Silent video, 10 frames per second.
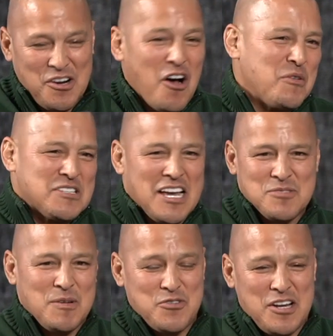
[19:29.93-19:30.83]
I always asked
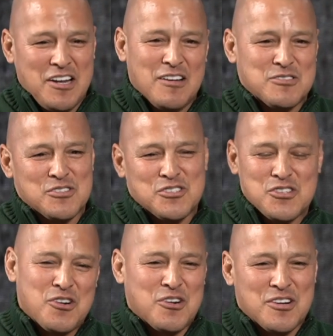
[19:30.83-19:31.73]
my training officer,
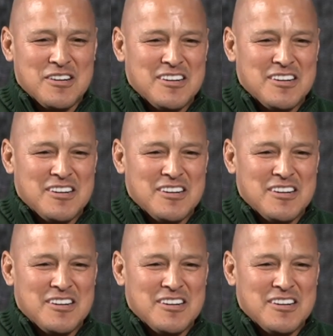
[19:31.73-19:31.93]
sir,